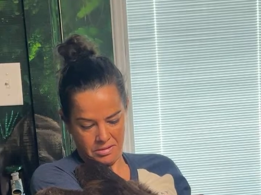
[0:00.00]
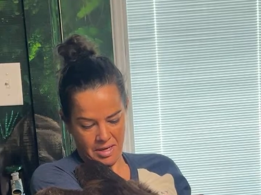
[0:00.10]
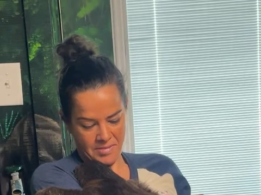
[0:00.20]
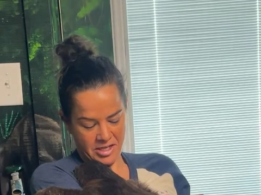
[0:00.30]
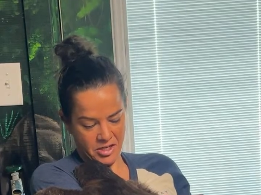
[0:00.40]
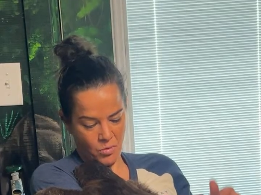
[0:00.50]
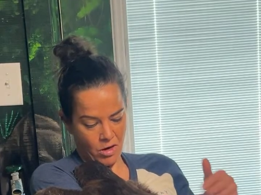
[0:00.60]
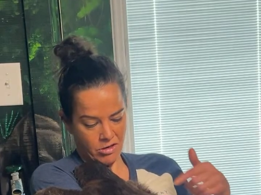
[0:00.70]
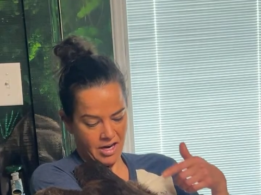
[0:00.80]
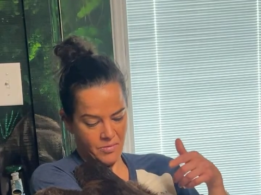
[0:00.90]
I mean, can you
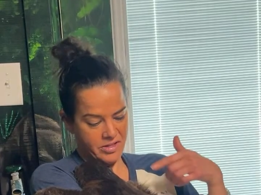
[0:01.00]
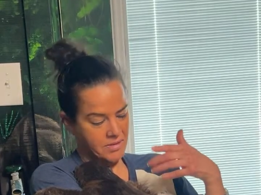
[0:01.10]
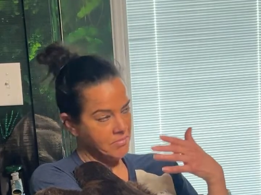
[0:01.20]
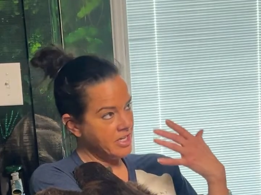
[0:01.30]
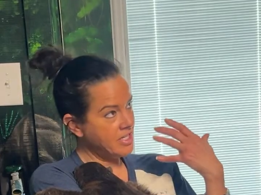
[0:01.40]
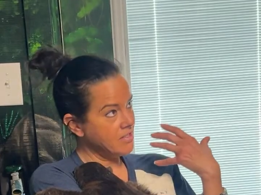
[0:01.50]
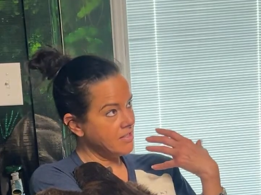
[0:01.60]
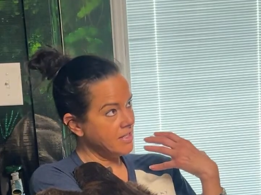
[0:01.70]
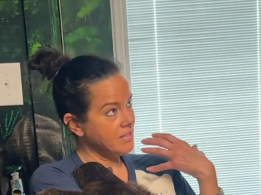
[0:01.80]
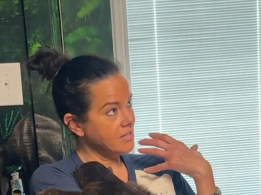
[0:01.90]
walk around with him? He just
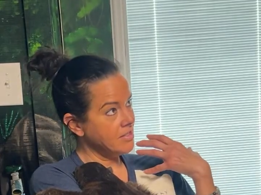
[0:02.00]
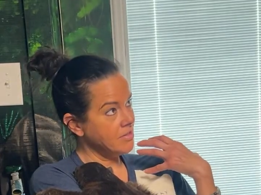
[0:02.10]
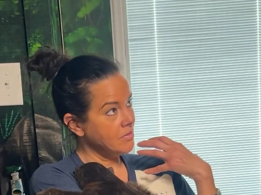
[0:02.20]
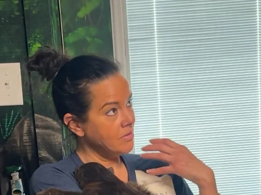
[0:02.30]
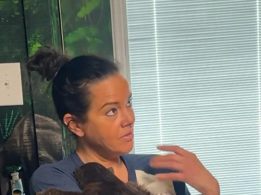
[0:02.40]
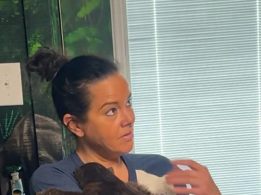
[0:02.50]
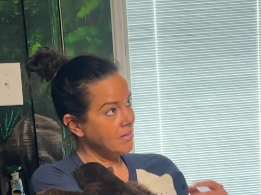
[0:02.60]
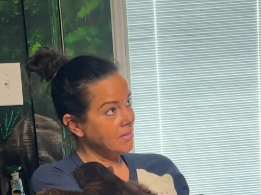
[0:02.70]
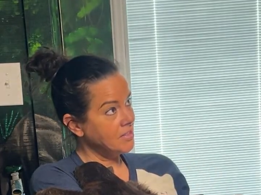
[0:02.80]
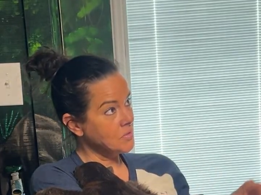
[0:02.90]
sings to you?
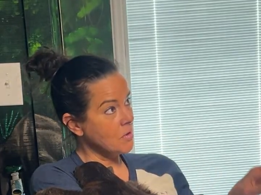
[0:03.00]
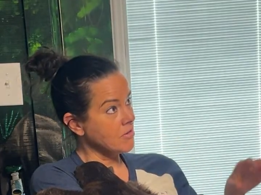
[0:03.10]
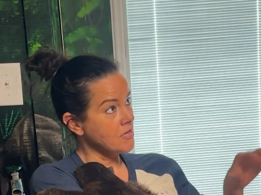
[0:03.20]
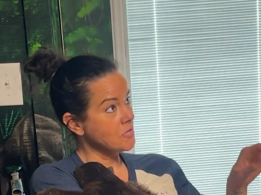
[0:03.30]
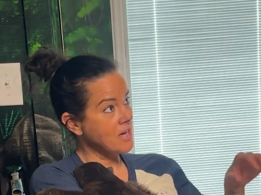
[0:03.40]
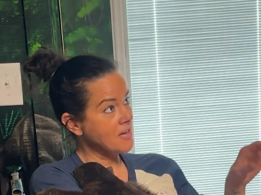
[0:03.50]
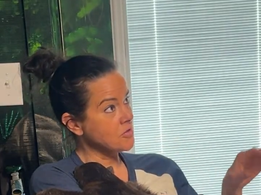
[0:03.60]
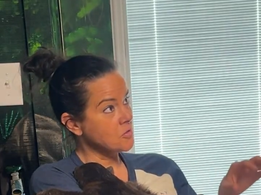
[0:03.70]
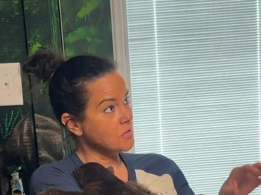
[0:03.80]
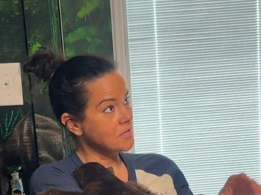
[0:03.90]
Just walk around doing
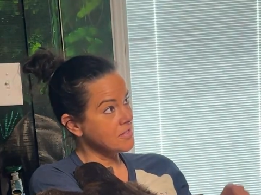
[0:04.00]
house chores and